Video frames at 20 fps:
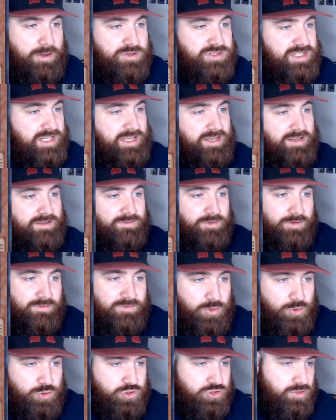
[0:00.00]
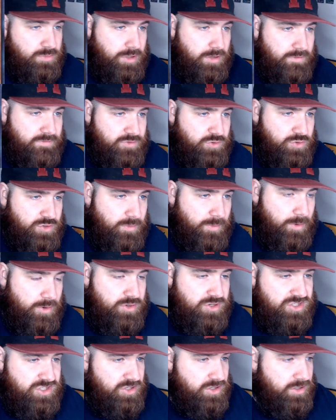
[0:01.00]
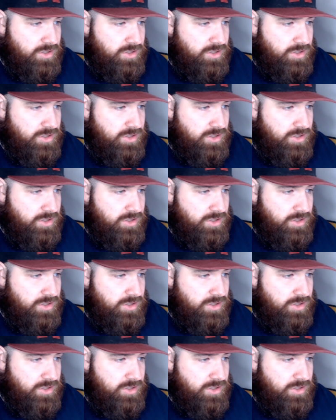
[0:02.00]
that let you like fusion summon off during your opponent's turn.